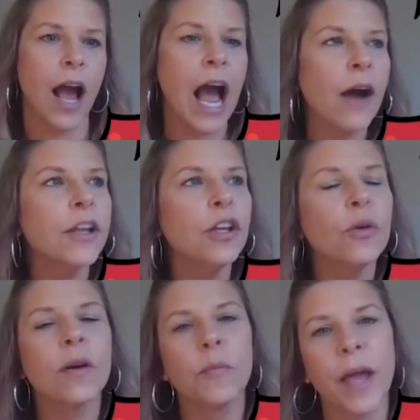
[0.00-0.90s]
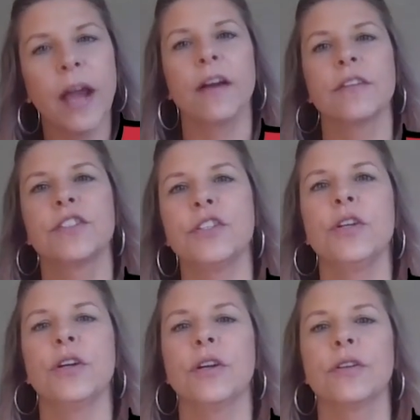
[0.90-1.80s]
How do you compare to
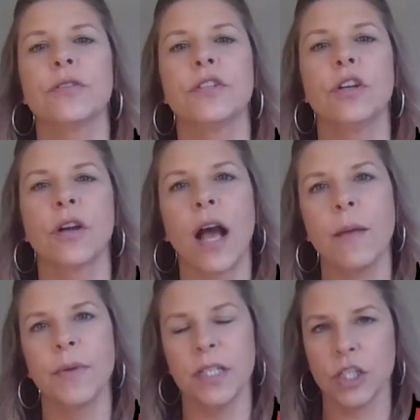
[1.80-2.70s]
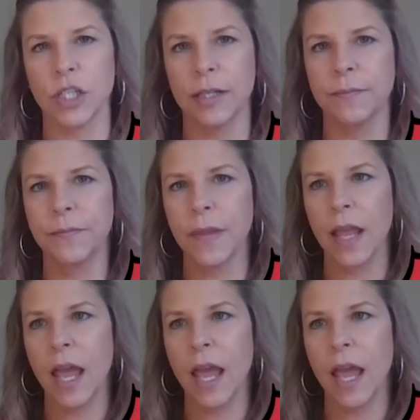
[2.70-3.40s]
your competition?